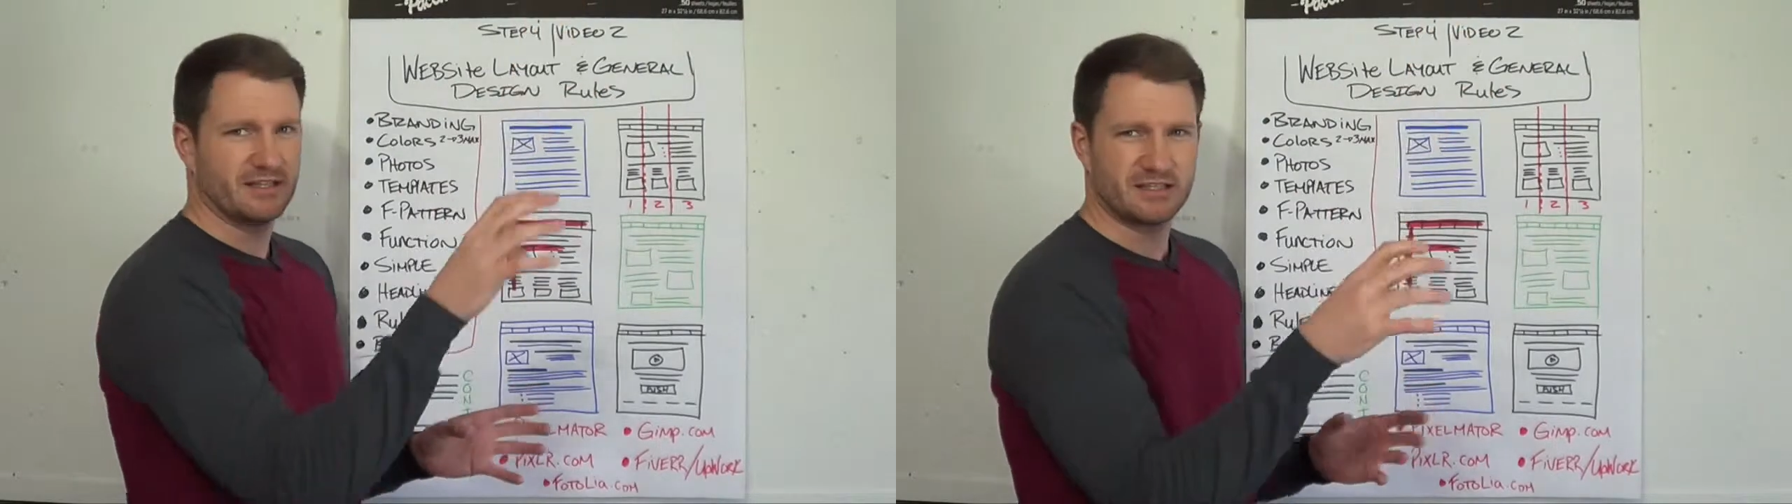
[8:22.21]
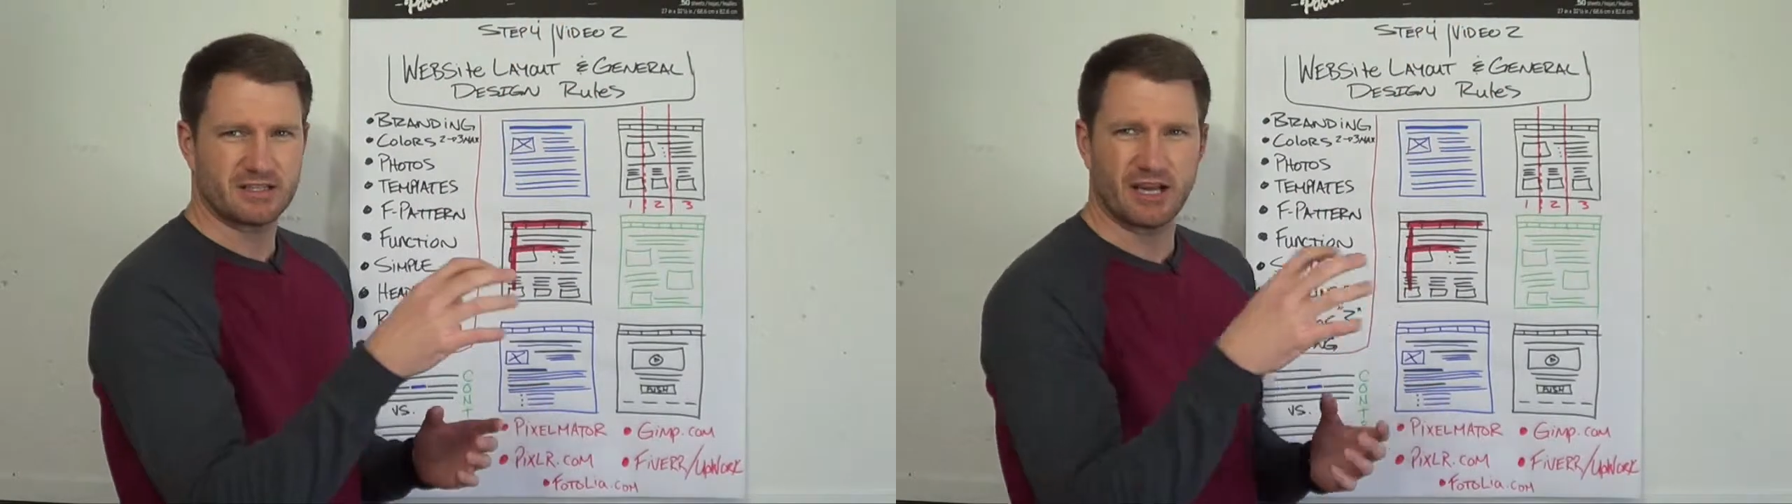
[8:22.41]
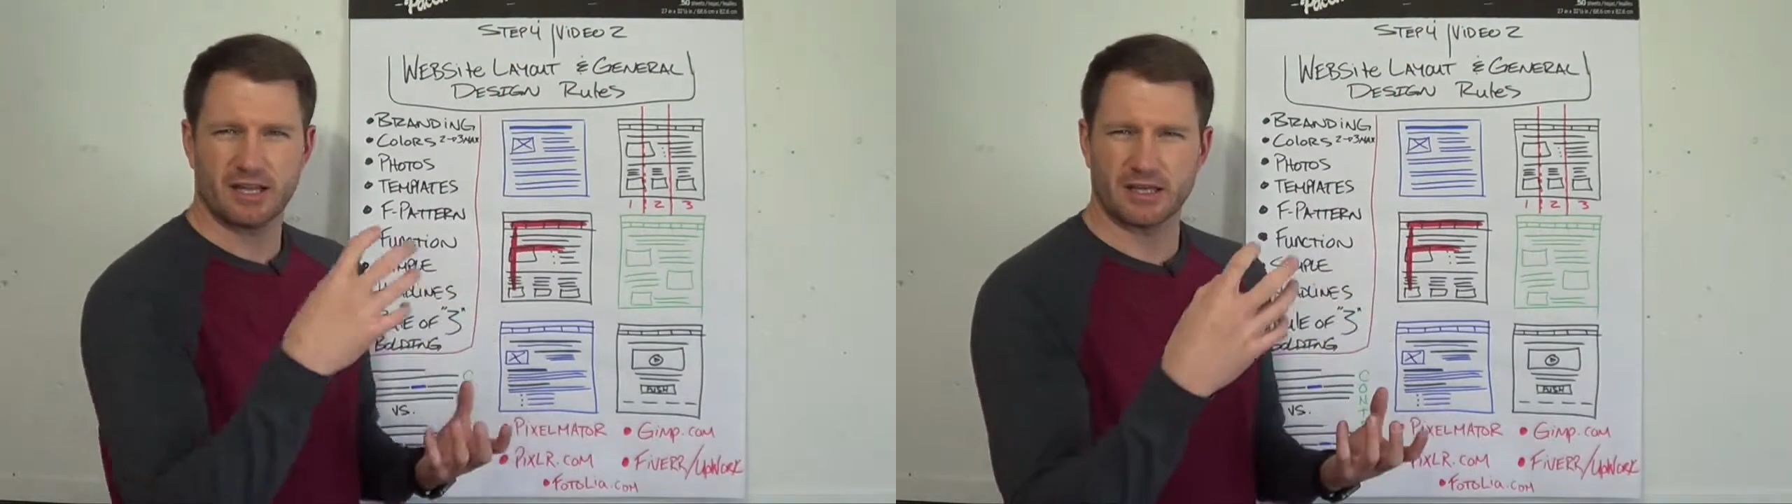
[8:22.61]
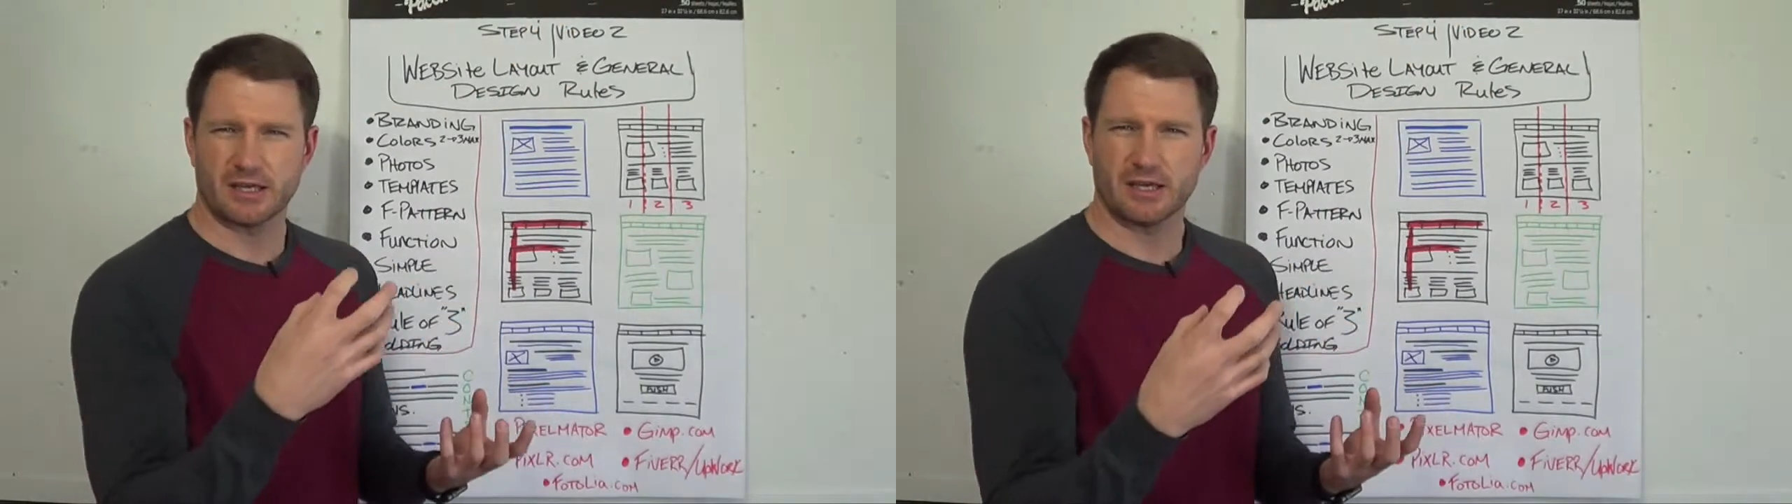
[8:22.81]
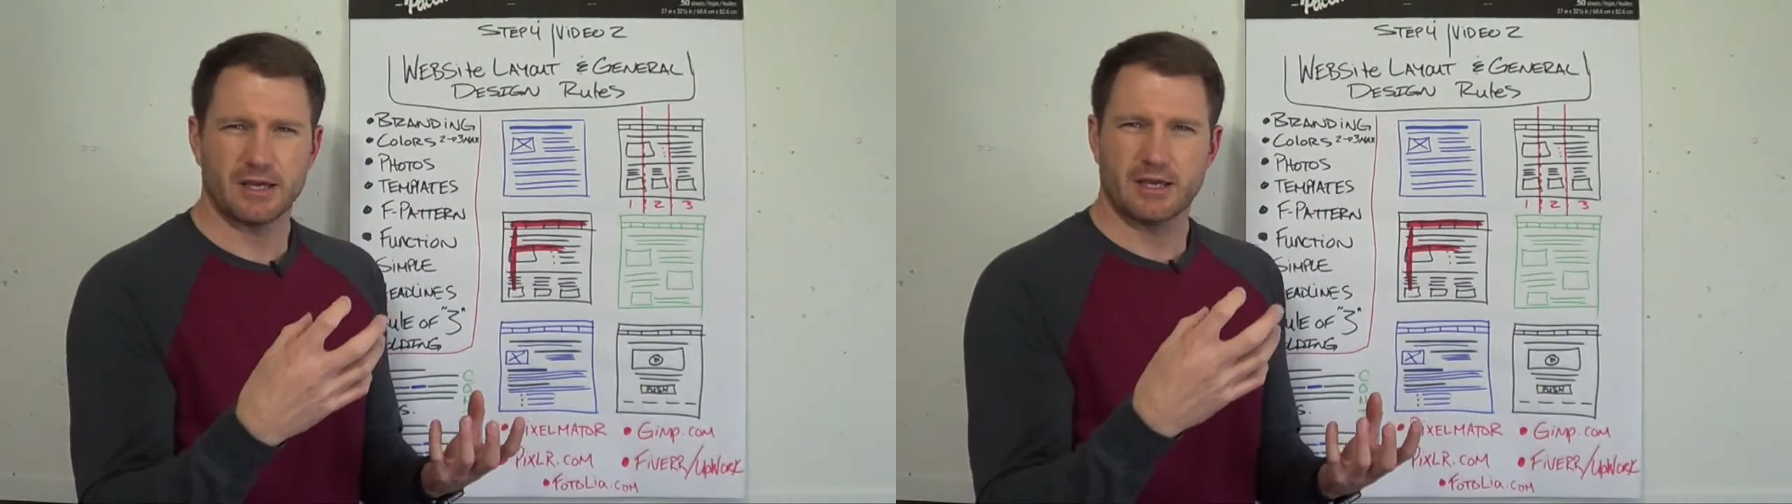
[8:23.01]
That's kind of
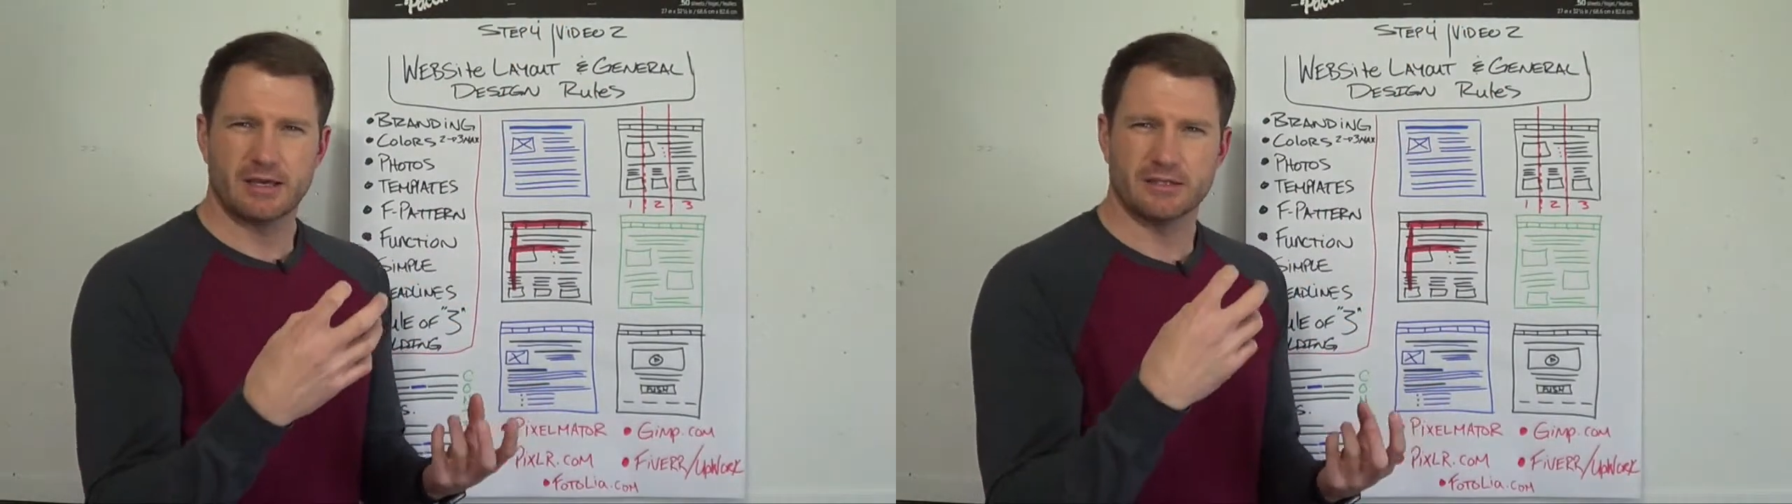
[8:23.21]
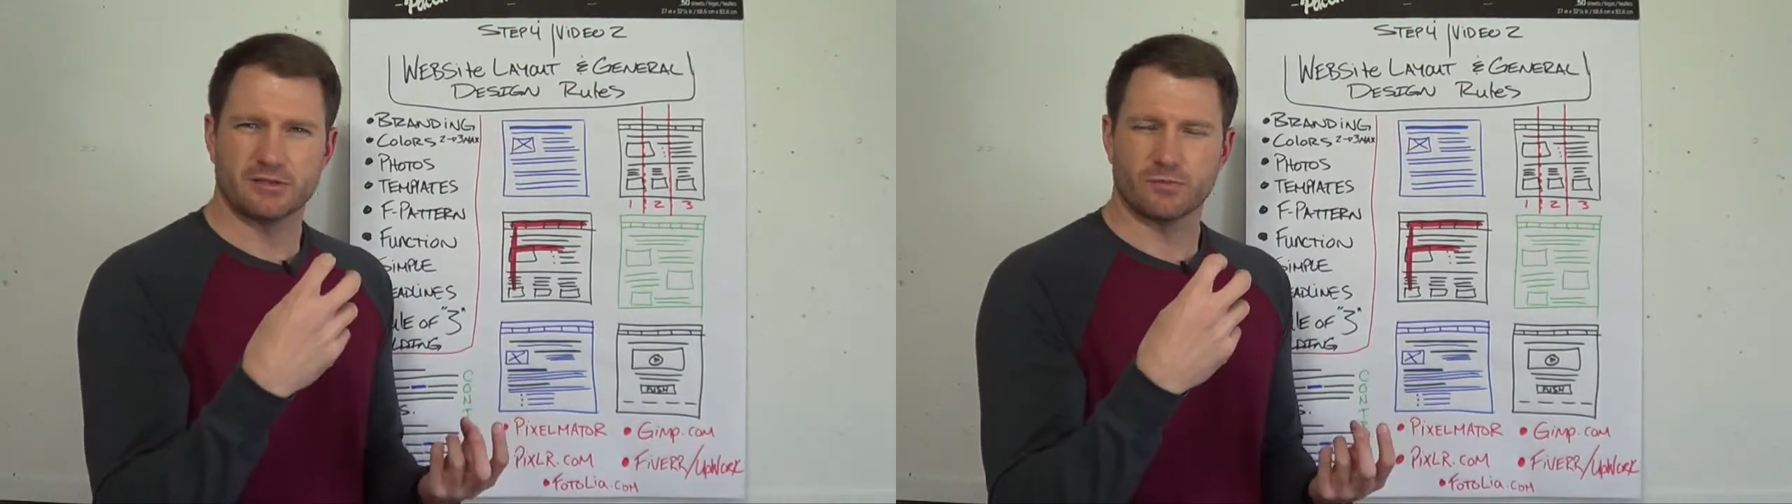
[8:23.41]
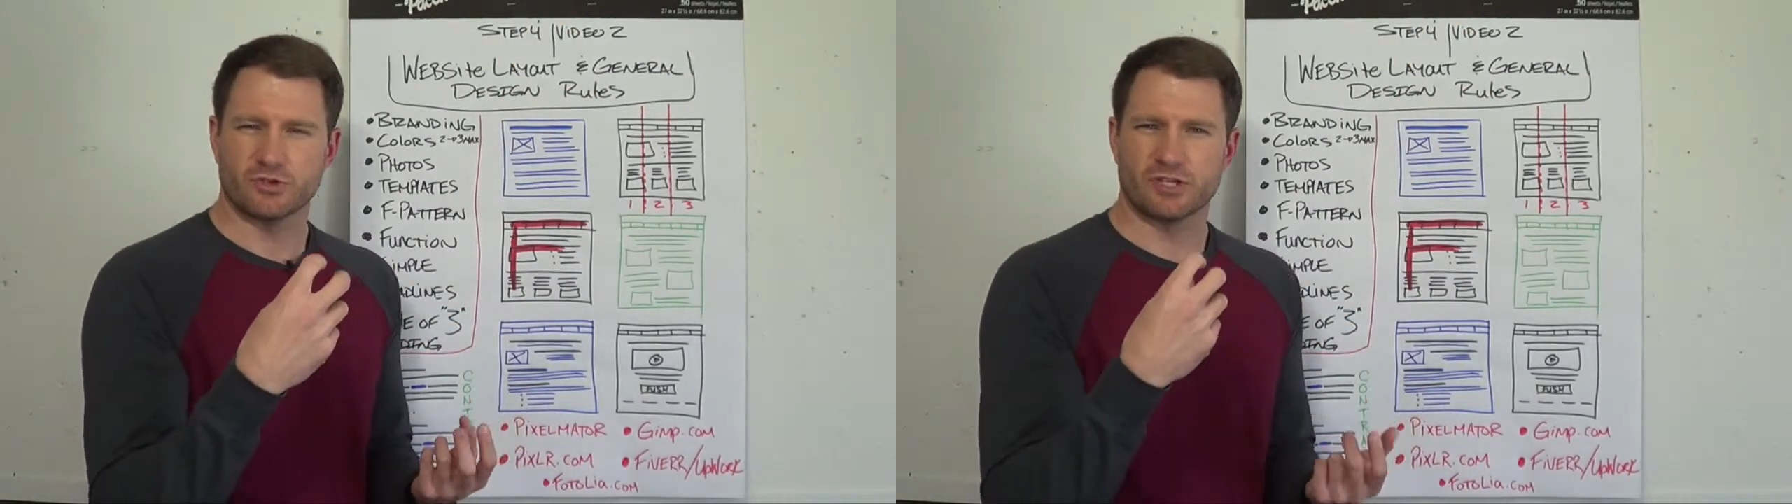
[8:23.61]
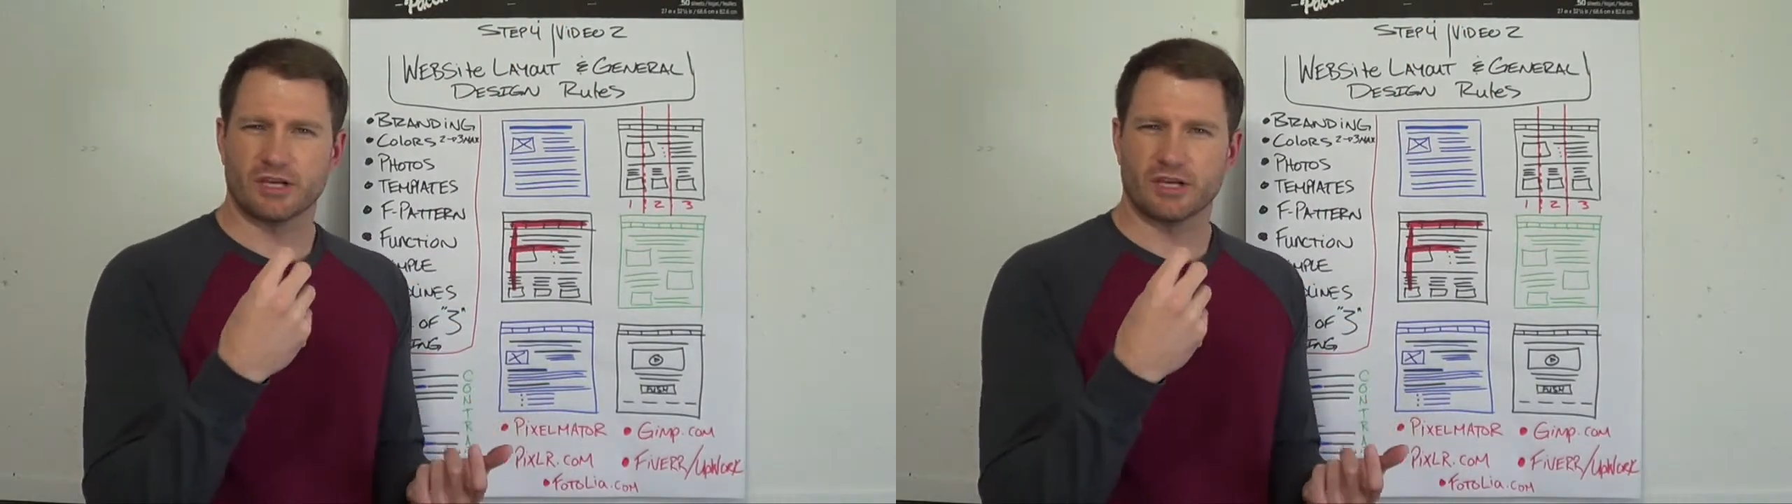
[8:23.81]
like, it's almost